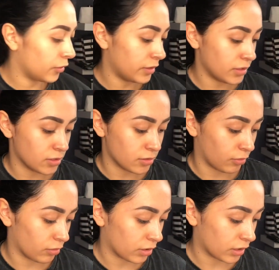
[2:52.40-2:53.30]
going
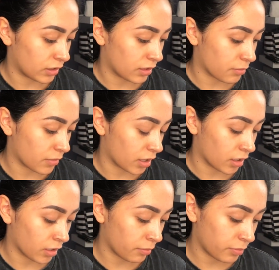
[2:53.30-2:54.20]
to clean them
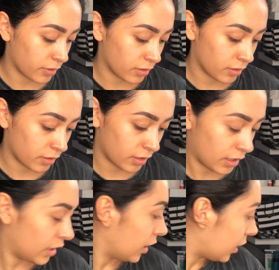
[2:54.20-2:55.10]
up,
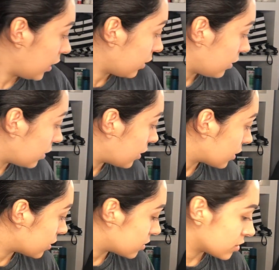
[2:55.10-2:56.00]

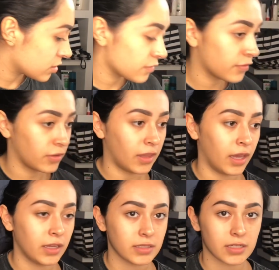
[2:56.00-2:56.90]
and for
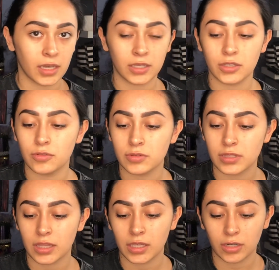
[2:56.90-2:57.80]
that I use
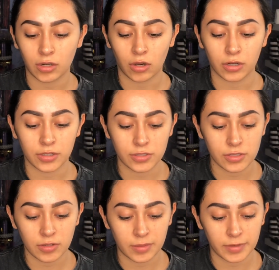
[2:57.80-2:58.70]
the
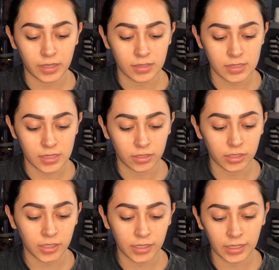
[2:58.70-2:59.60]
NARS Creamy
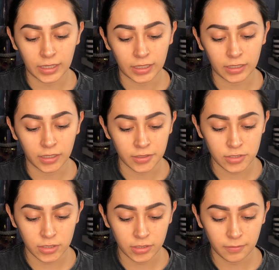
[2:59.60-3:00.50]
Concealer in
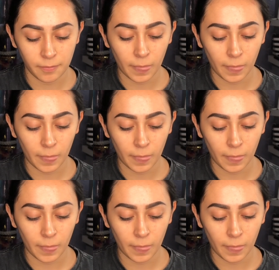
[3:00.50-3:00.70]
Custard.